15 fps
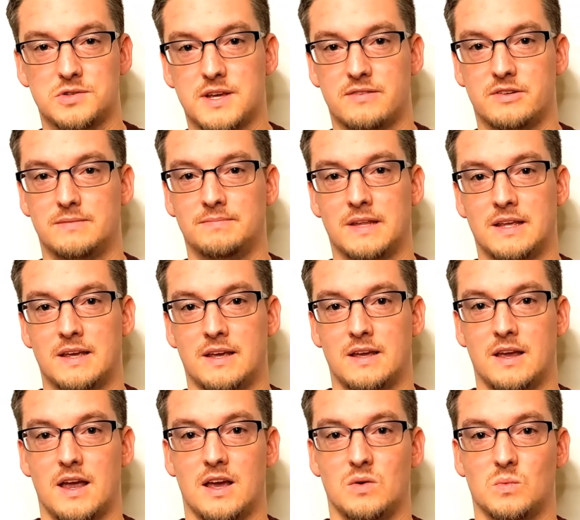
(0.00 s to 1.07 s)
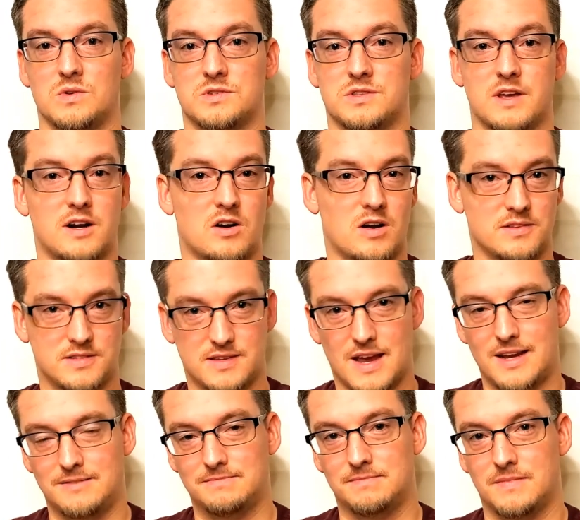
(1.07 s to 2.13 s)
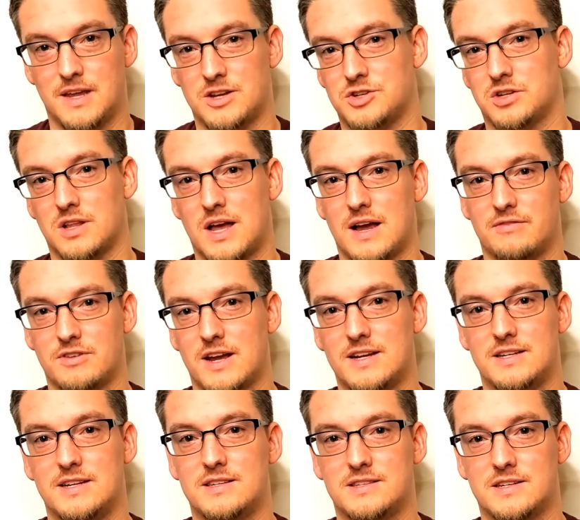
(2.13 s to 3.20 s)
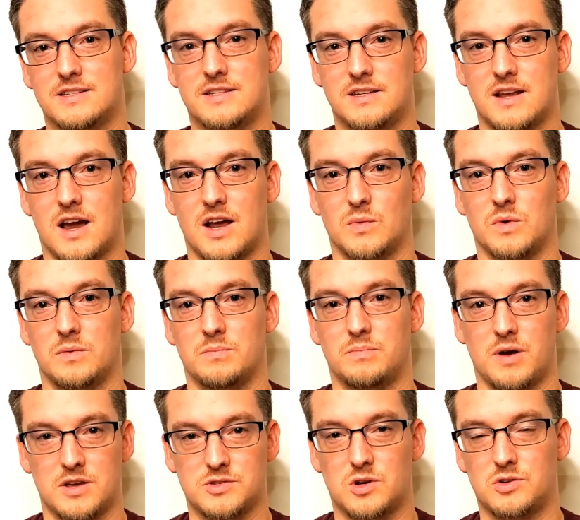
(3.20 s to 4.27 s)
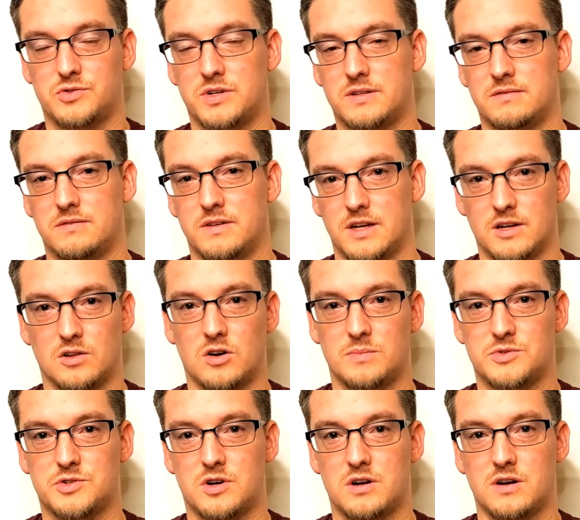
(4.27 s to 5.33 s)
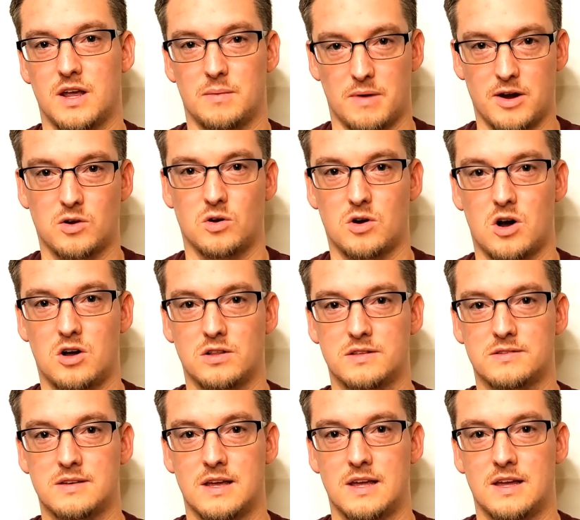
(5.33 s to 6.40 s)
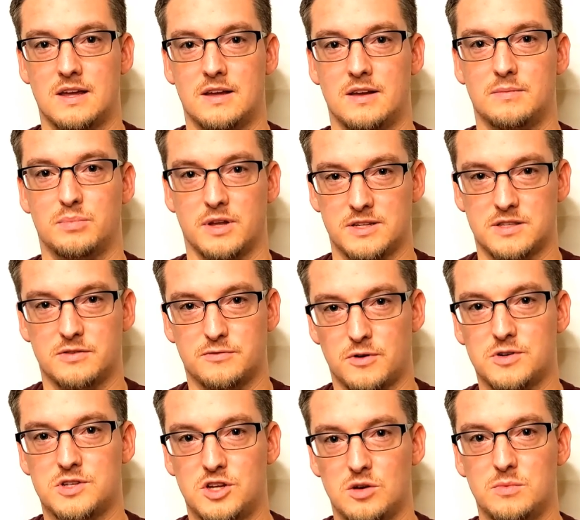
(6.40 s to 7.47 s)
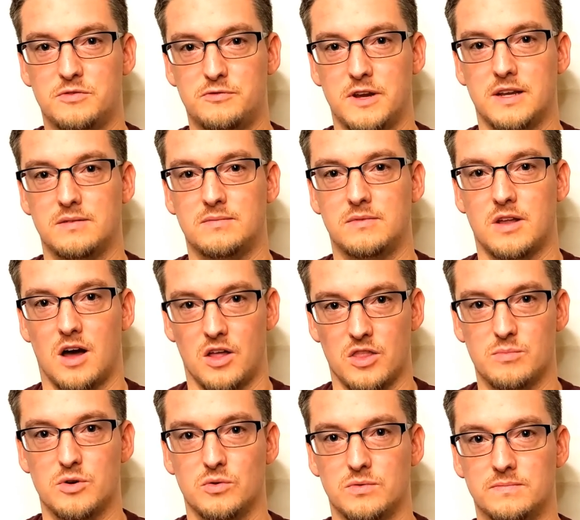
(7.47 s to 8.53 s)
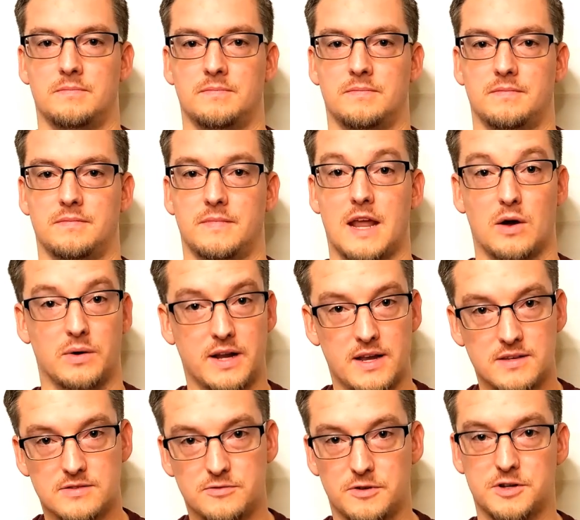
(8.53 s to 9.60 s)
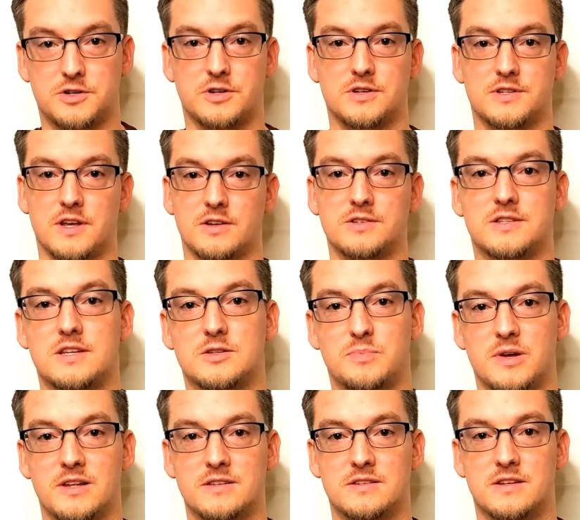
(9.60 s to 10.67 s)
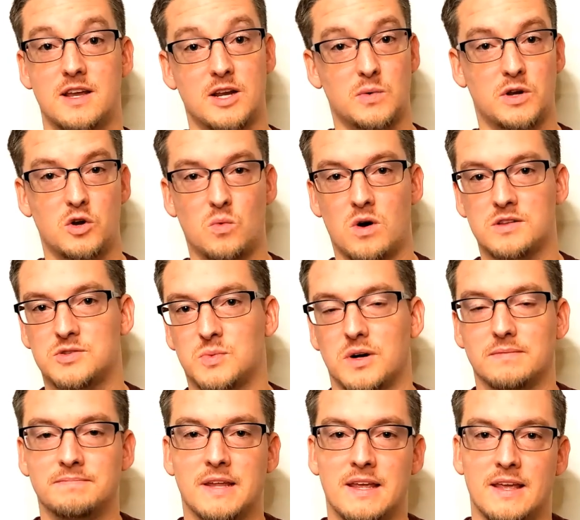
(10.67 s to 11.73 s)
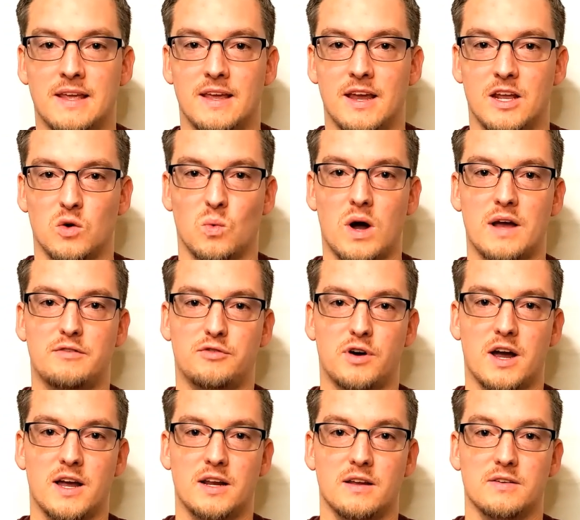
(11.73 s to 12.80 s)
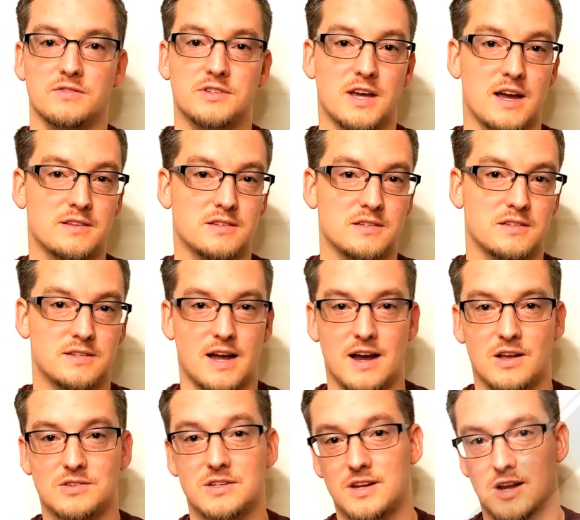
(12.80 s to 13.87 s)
7 and was there on site in July of 1969 when Buzz Aldrin, Neil Armstrong, and Michael Collins placed the first human feet on the moon. Nowadays, Fisher sells these pins to anyone who wants one, in a wide variety of sizes, styles, and